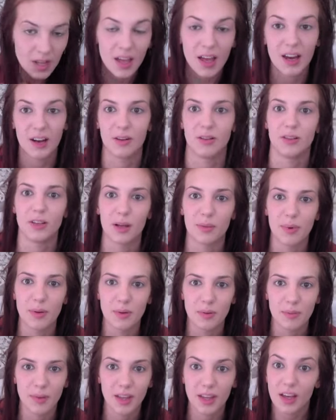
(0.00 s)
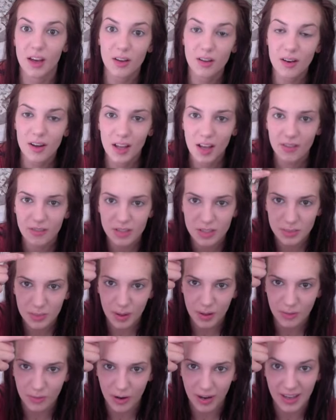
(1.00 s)
And a lot of people will be like, oh, you didn't cover the
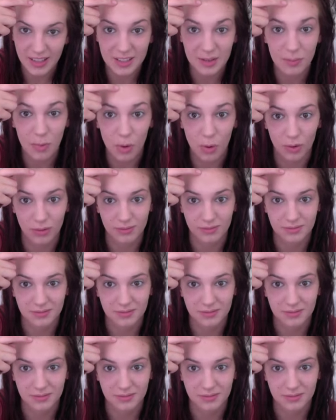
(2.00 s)
spot for it. It's a mole.